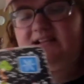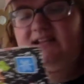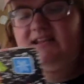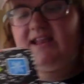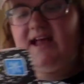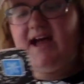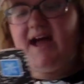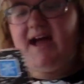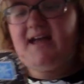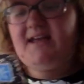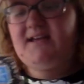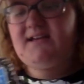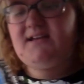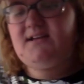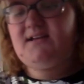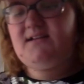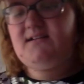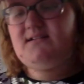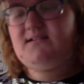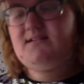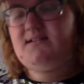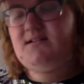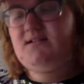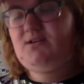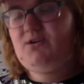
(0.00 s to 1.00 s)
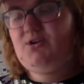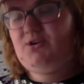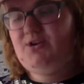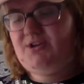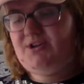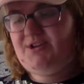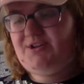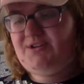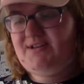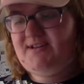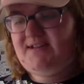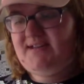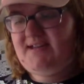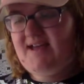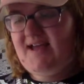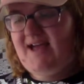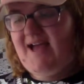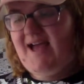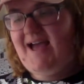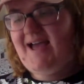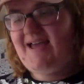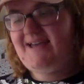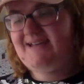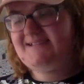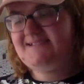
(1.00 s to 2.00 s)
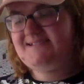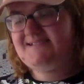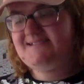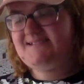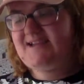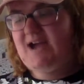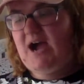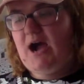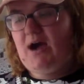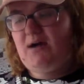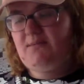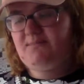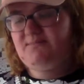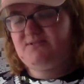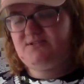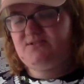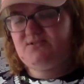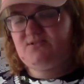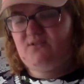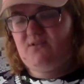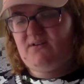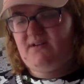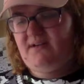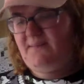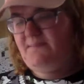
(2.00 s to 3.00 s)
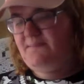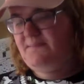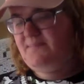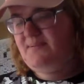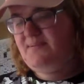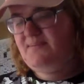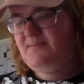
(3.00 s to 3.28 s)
not the good I's top story.